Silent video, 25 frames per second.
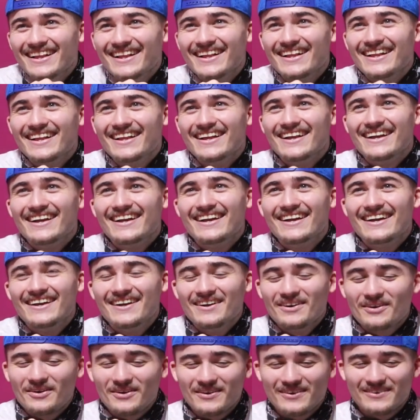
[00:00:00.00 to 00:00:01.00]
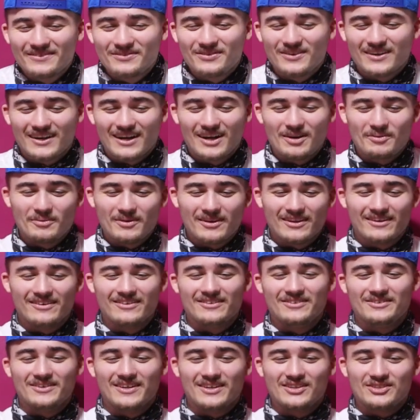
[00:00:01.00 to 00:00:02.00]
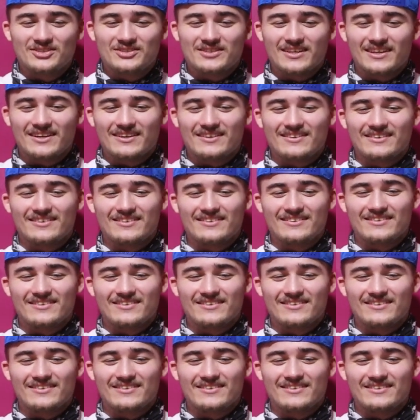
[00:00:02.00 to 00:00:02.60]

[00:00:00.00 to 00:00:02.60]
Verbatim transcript: All right. Oh, fuck, how am I gonna? Do I just like?